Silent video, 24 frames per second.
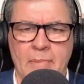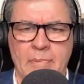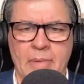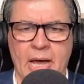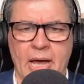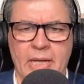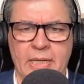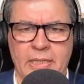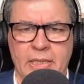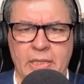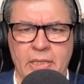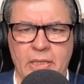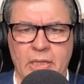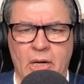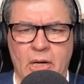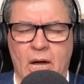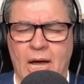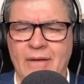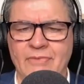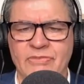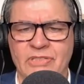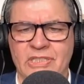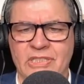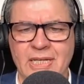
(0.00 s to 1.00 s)
But, you know,
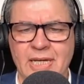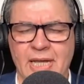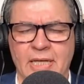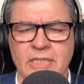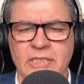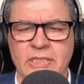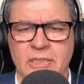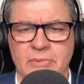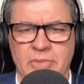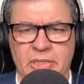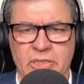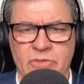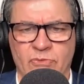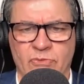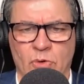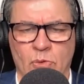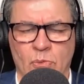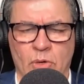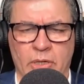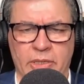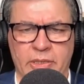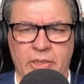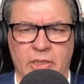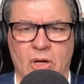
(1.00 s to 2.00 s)
I've seen estimates for
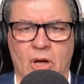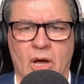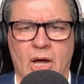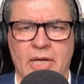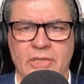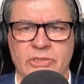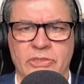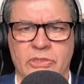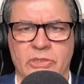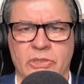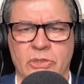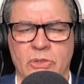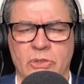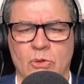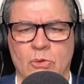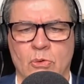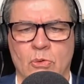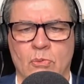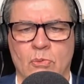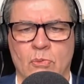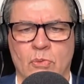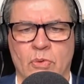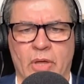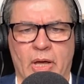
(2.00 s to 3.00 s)
what it costs
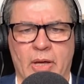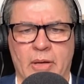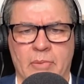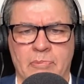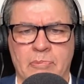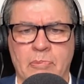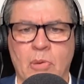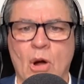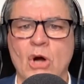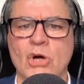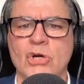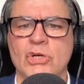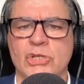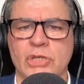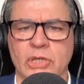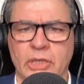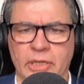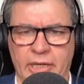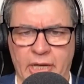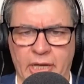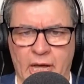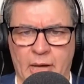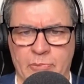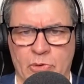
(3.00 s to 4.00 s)
to
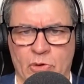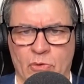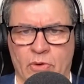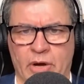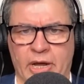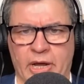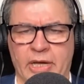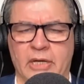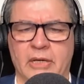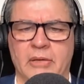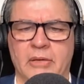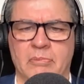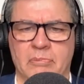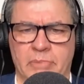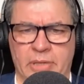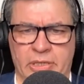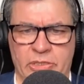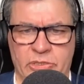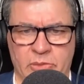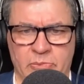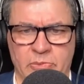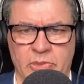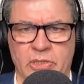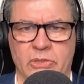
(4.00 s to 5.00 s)
partially upgrade
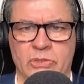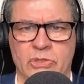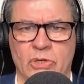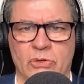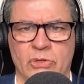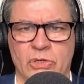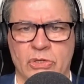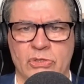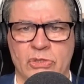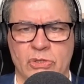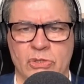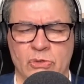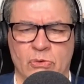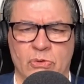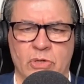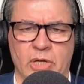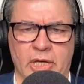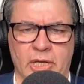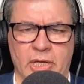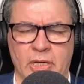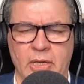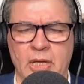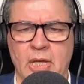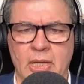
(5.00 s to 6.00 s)
bitumen so that you
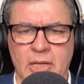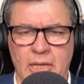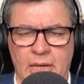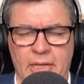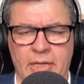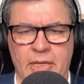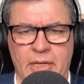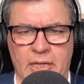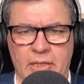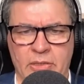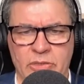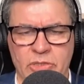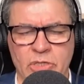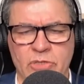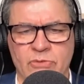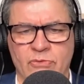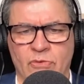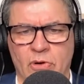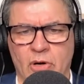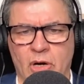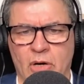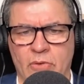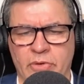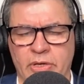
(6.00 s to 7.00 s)
can, and just
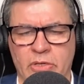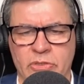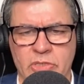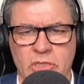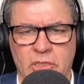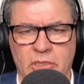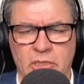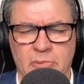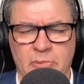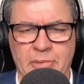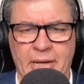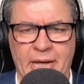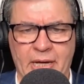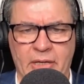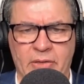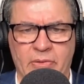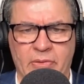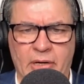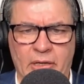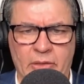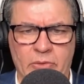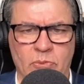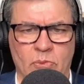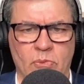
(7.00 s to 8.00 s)
for our readers, a little
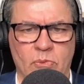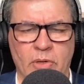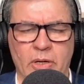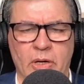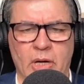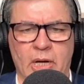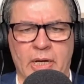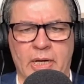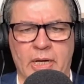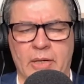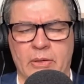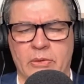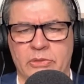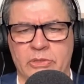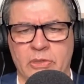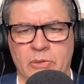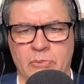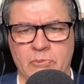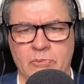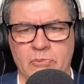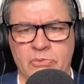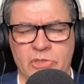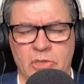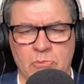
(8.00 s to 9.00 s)
background,
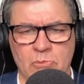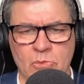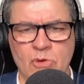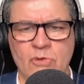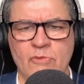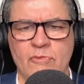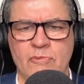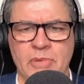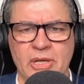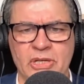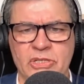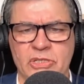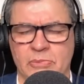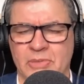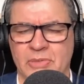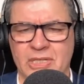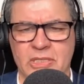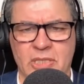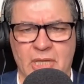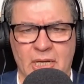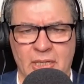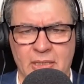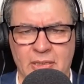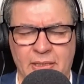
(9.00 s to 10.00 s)
to move bitumen,
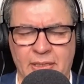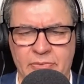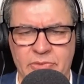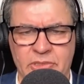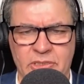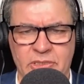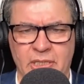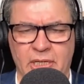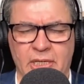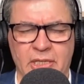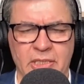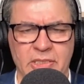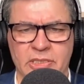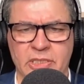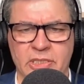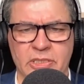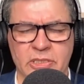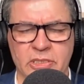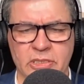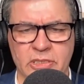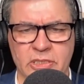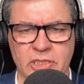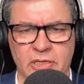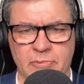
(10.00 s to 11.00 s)
it's kind of like the
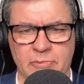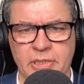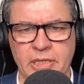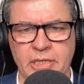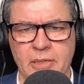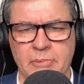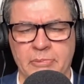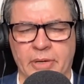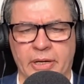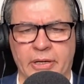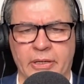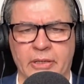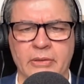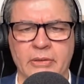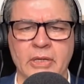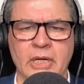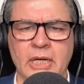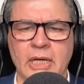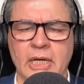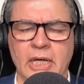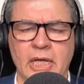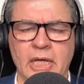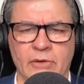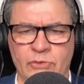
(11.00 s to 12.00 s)
consistency of peanut butter.
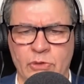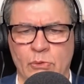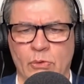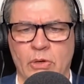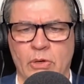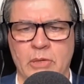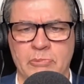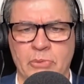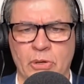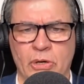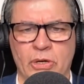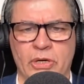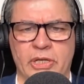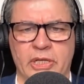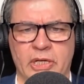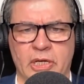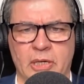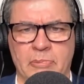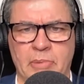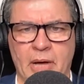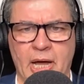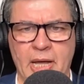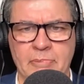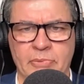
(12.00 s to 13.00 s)
If you want to put it in
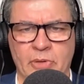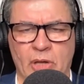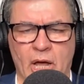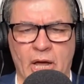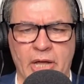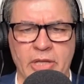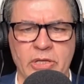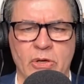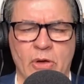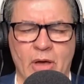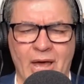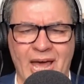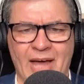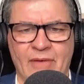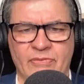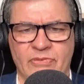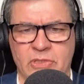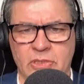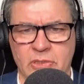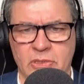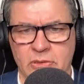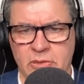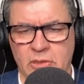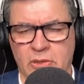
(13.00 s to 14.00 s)
a pipeline, you have
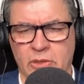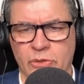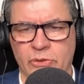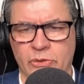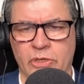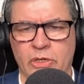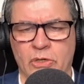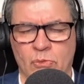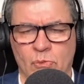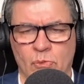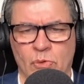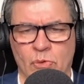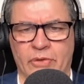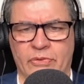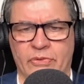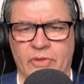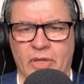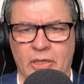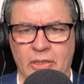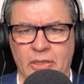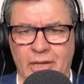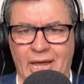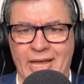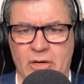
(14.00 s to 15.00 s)
to dilute it with
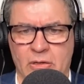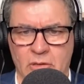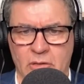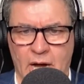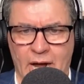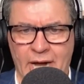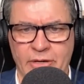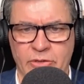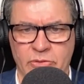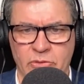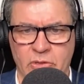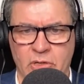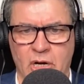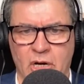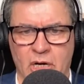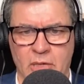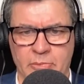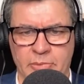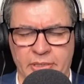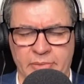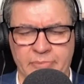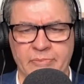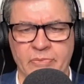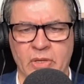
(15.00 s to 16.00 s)
a lighter
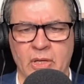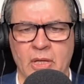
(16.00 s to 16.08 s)
hydrocarbon.